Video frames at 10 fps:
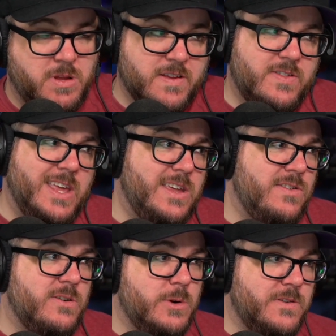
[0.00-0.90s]
Thank you
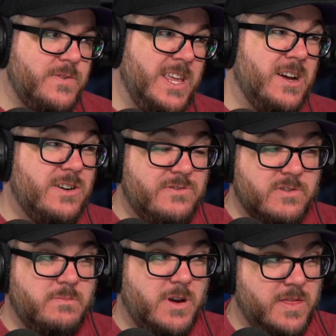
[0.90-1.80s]
so much for the
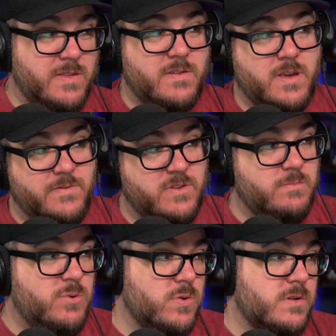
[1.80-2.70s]
100 months of
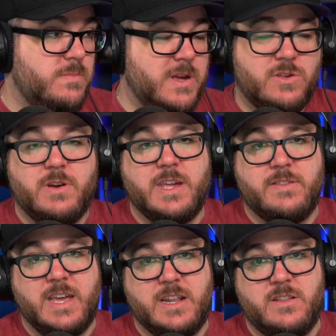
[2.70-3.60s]
support. Make sure he
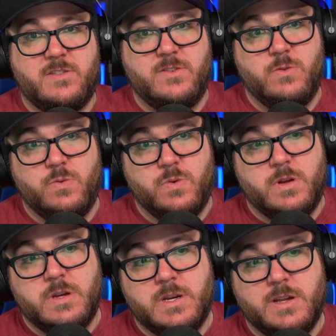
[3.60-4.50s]
gets added to
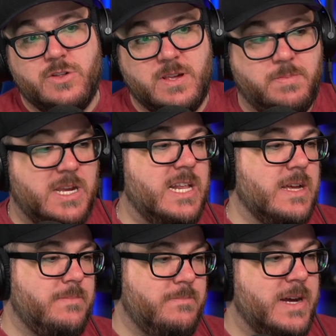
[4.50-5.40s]
JPedia
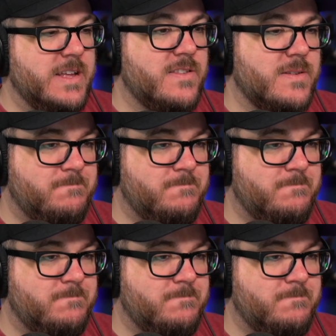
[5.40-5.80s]
mods.